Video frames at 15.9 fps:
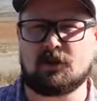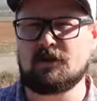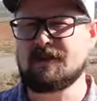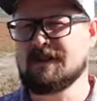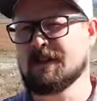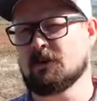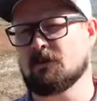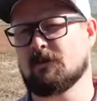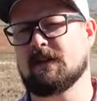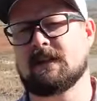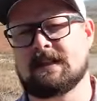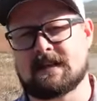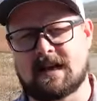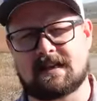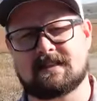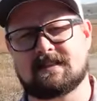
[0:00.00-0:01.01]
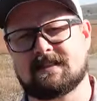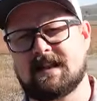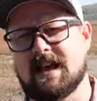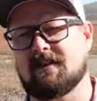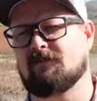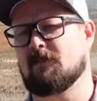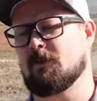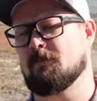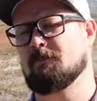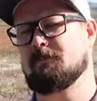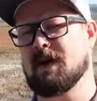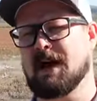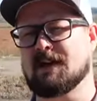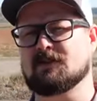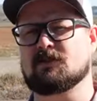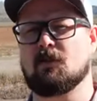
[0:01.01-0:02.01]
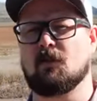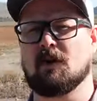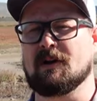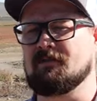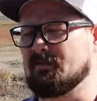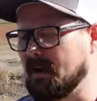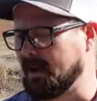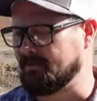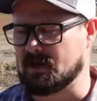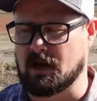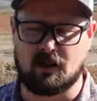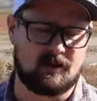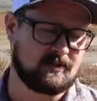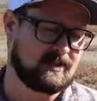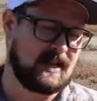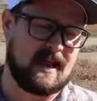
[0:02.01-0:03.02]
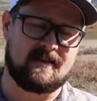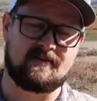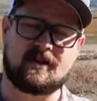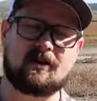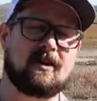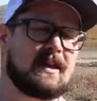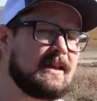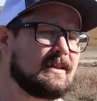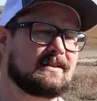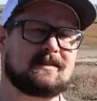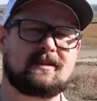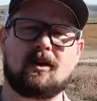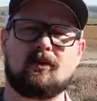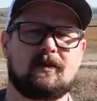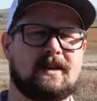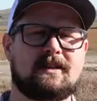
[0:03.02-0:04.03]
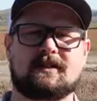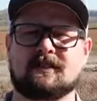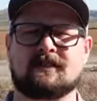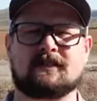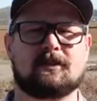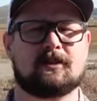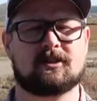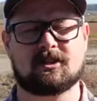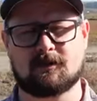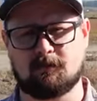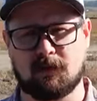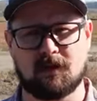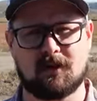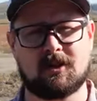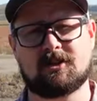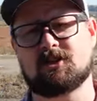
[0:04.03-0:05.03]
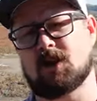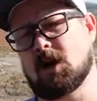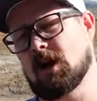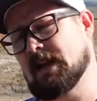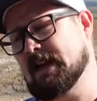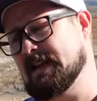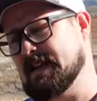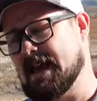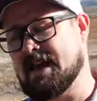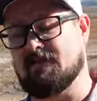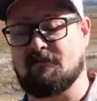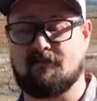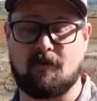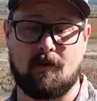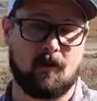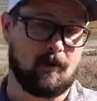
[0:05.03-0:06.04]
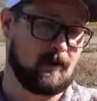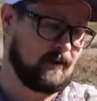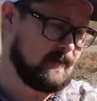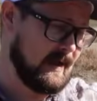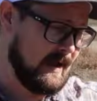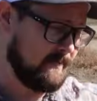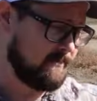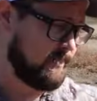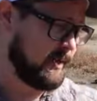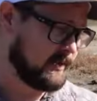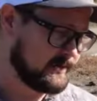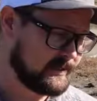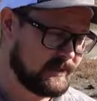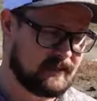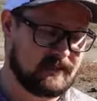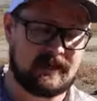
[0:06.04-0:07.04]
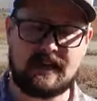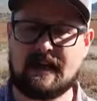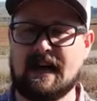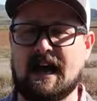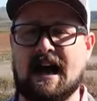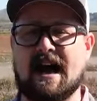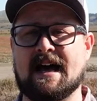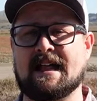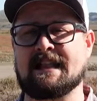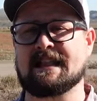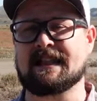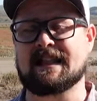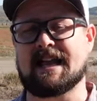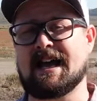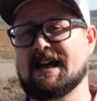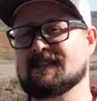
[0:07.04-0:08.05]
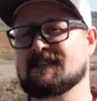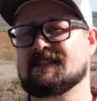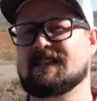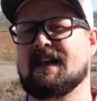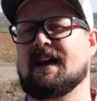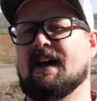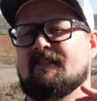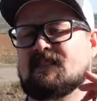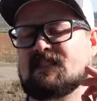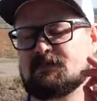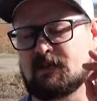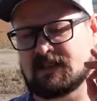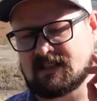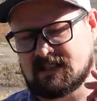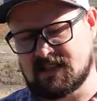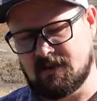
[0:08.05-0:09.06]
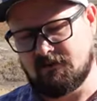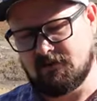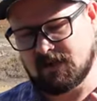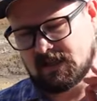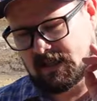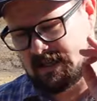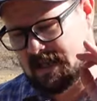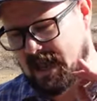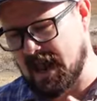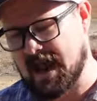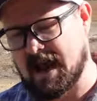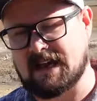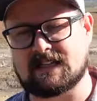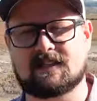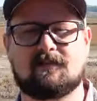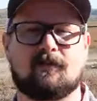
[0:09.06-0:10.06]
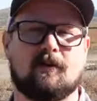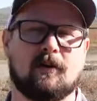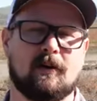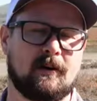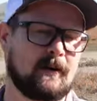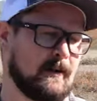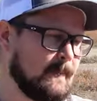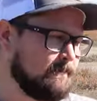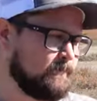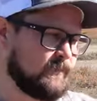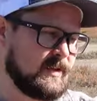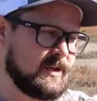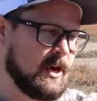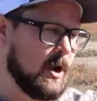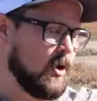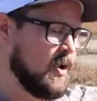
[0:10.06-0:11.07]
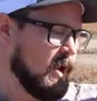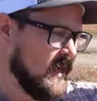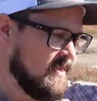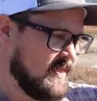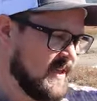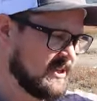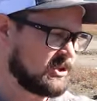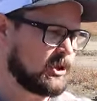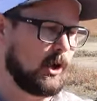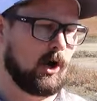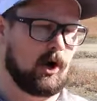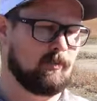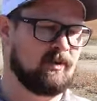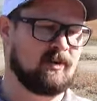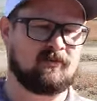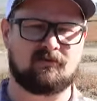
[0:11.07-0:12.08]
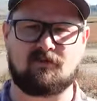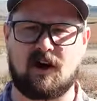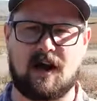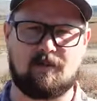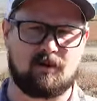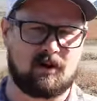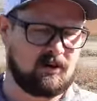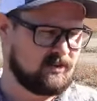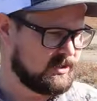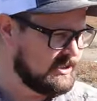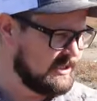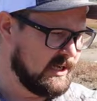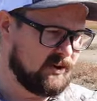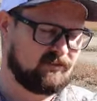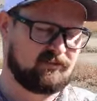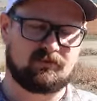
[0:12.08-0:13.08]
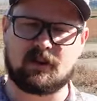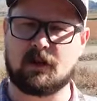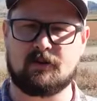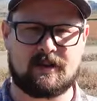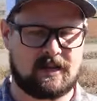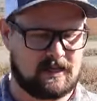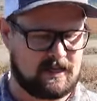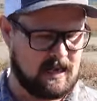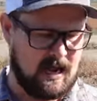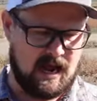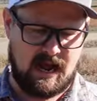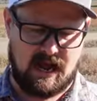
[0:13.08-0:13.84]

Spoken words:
you can get a really nice net for about $25. And there is no reason to splurge on a net for that person unless they have specifically asked for, you know, this carbon fiber, self-floating,